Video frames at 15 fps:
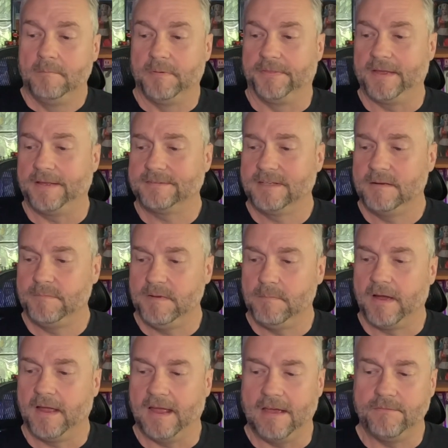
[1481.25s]
but that's going to be
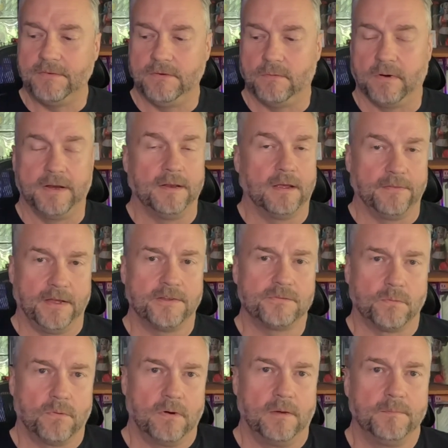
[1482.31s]
my avenue right now.
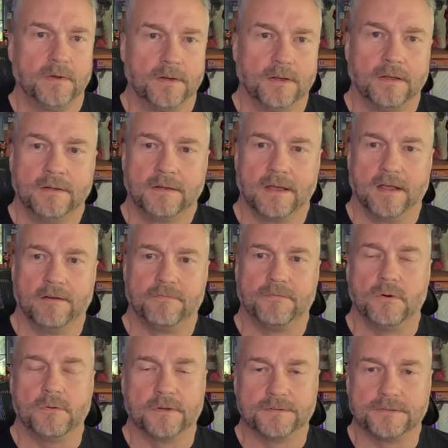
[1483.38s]
That's where I'm going to kind of
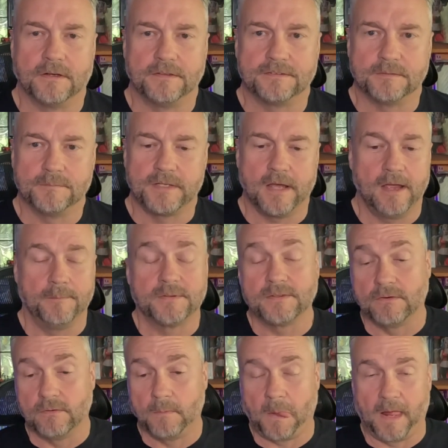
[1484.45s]
focus on some time.
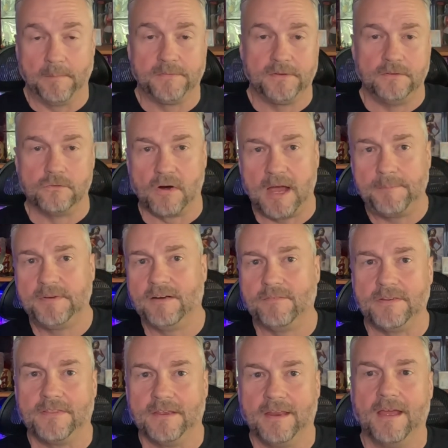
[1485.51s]
So I've dropped
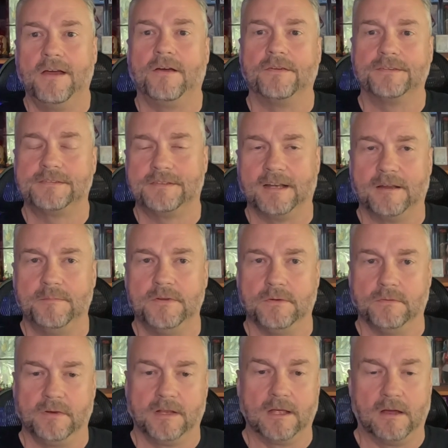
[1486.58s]
everything else that I'm
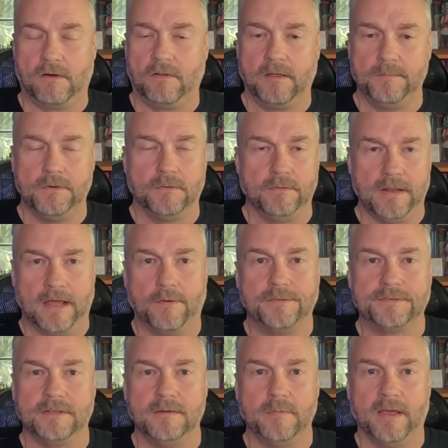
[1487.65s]
doing. All I'm doing now
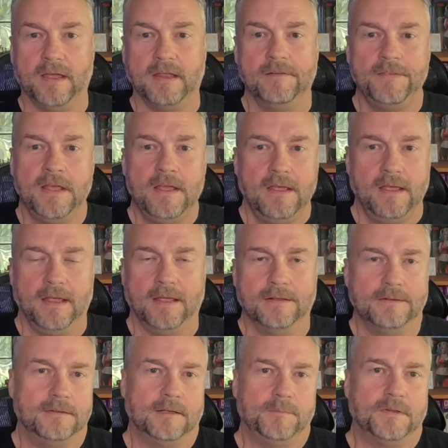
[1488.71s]
is eBay
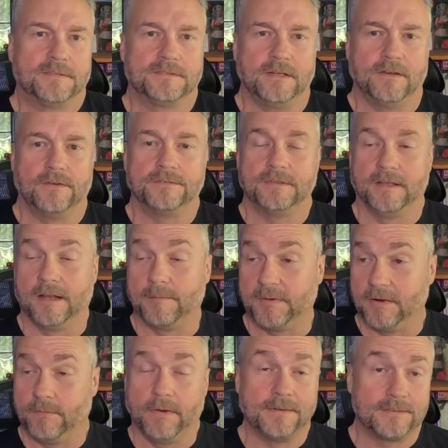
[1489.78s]
and Dibdit sales, and I'm
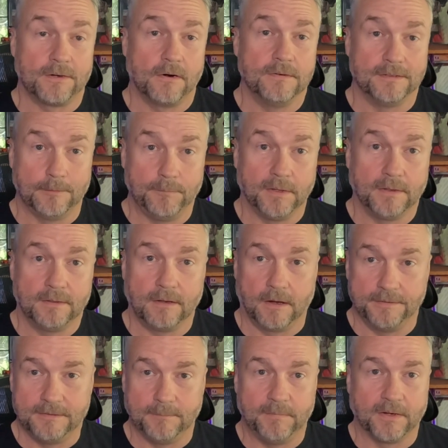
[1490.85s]
getting ready to start
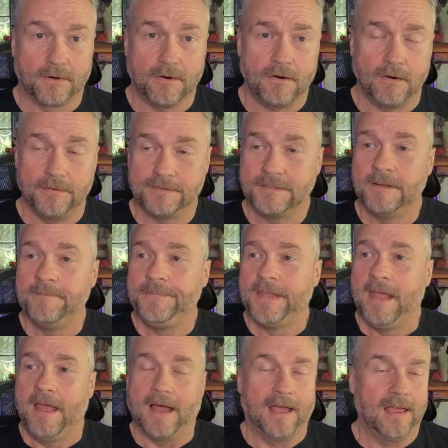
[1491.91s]
Dibdit cards.
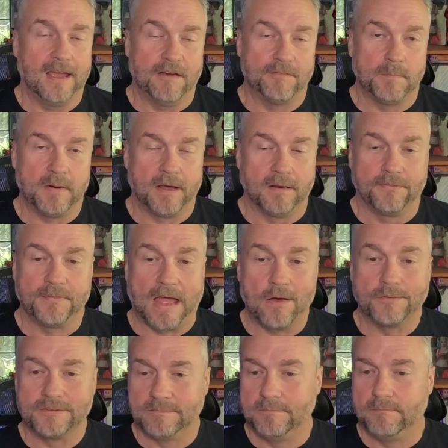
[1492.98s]
I have about
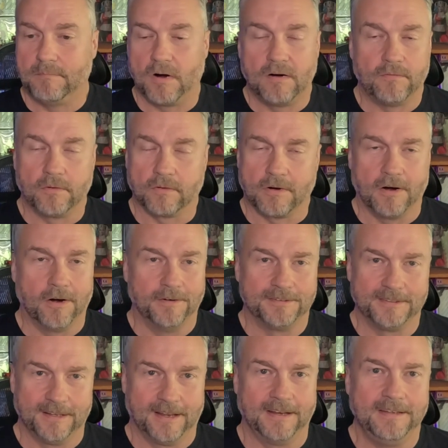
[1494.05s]
1,000 Marvel
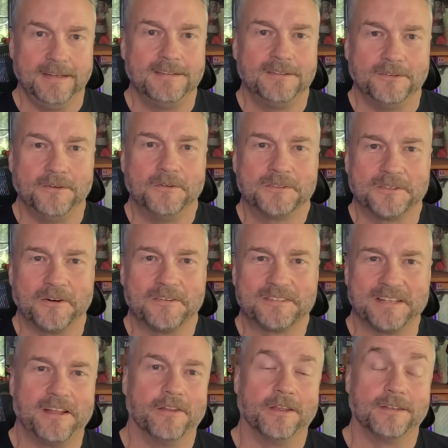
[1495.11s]
cards that I need to start
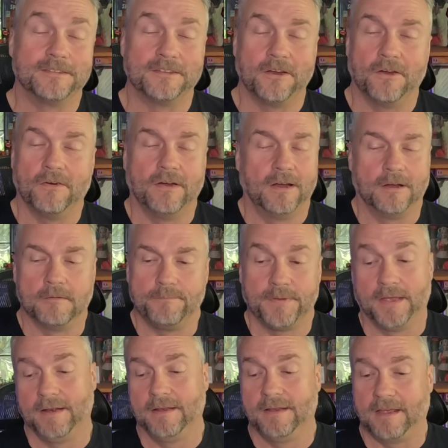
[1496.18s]
selling. So,
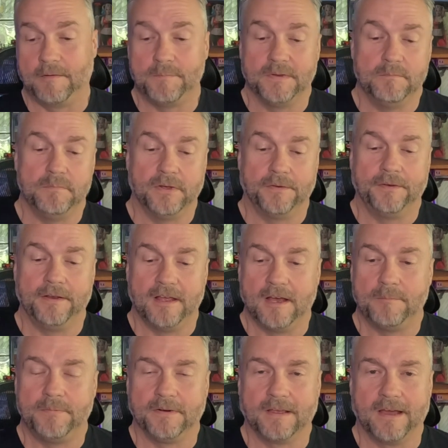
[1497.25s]
and I've been building
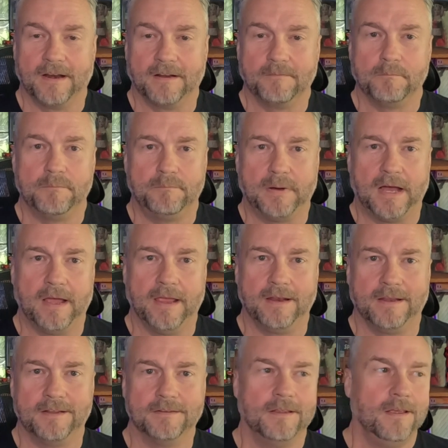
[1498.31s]
up and kind of
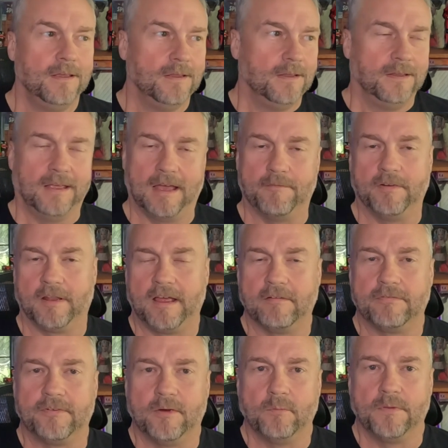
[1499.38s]
buying and having a lot
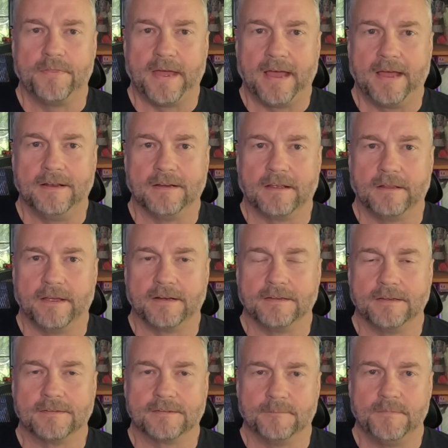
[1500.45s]
of fun with that and
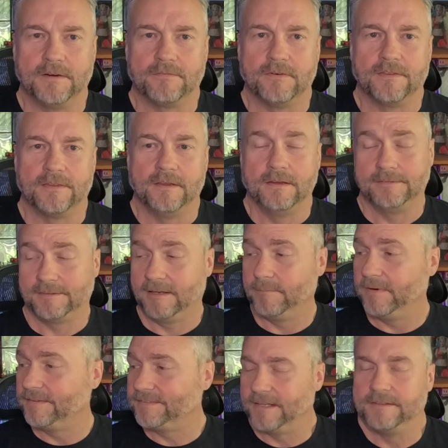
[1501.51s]
collecting some different things. And I'm
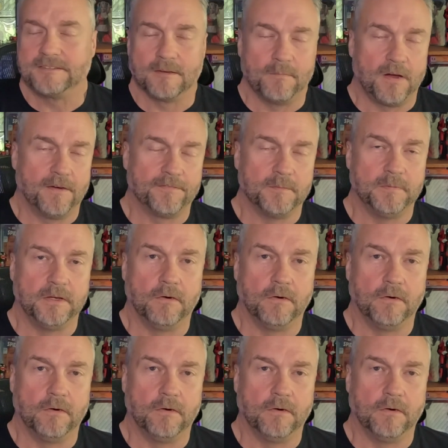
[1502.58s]
going to send some off to be